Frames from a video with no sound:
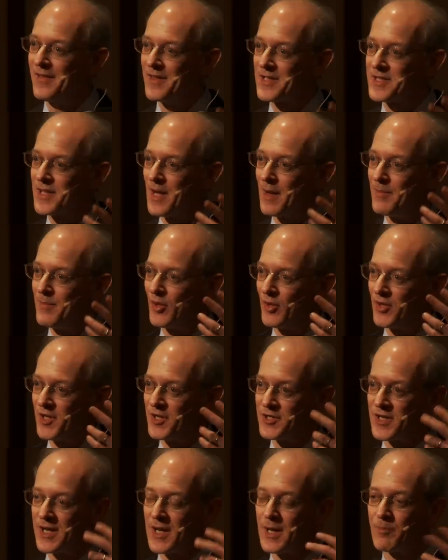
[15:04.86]
this
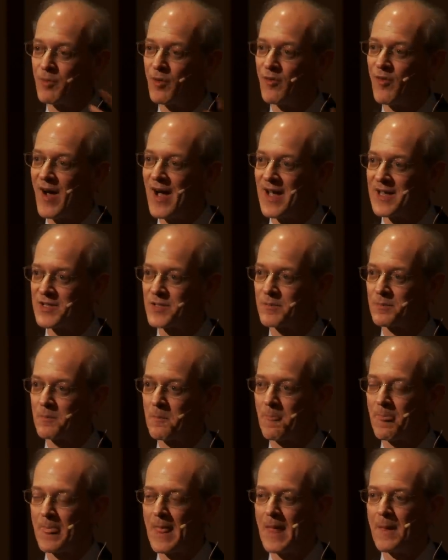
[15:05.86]
ability to improvise.
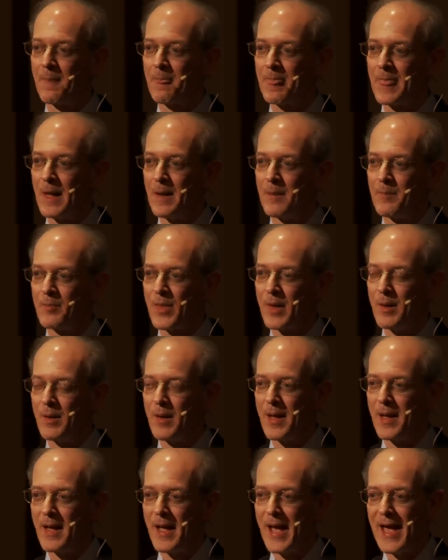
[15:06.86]

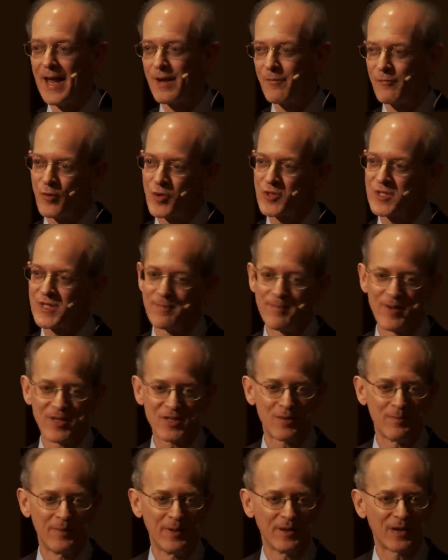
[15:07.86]
And at first it
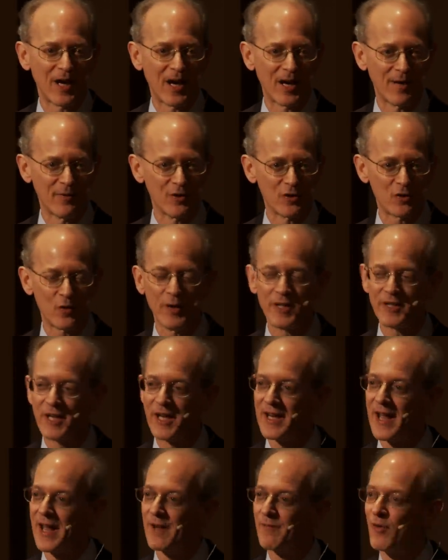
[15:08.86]
must have been kind of
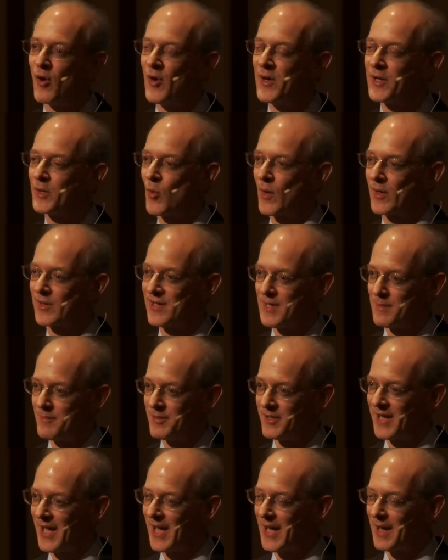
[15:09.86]
intriguing, and very quickly it
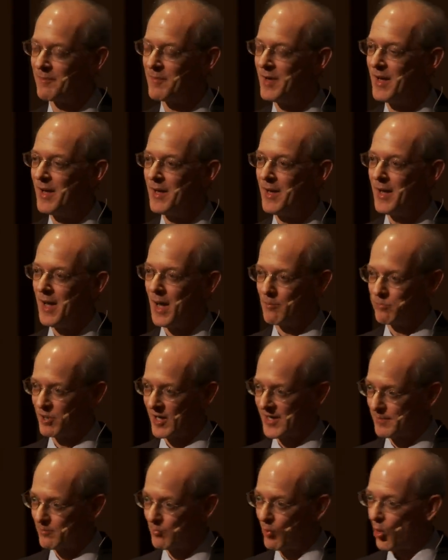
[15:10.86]
became a
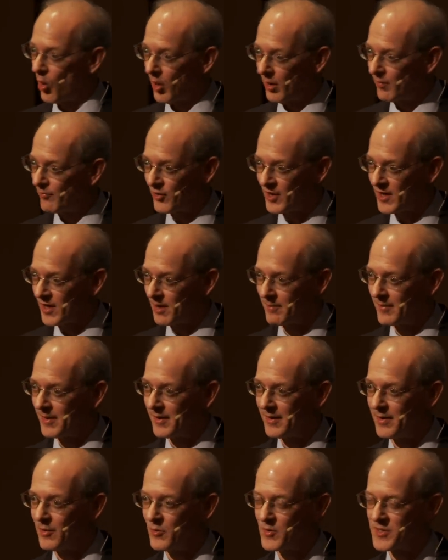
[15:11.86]
bloody bore for him.
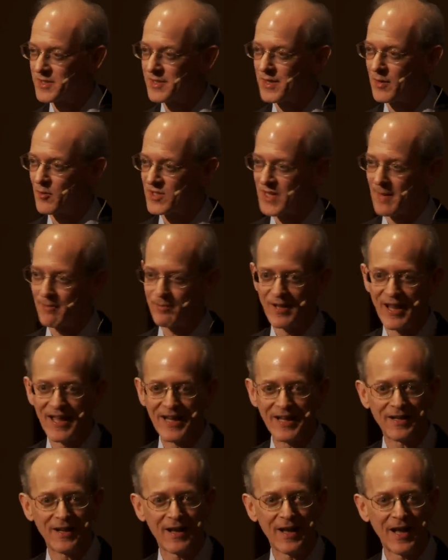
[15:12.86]
And it was, he was up
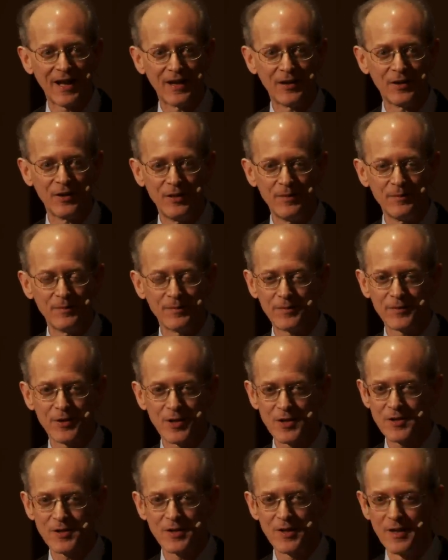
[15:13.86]
late and
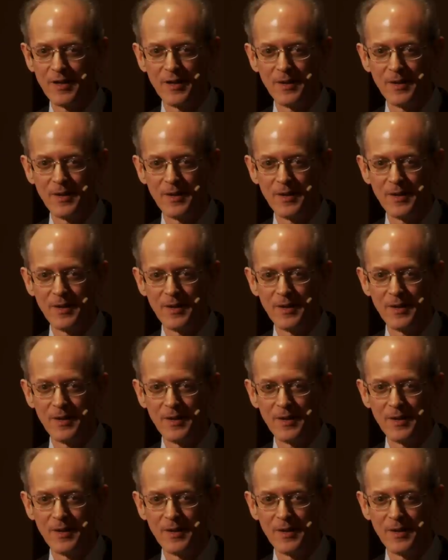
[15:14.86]
just,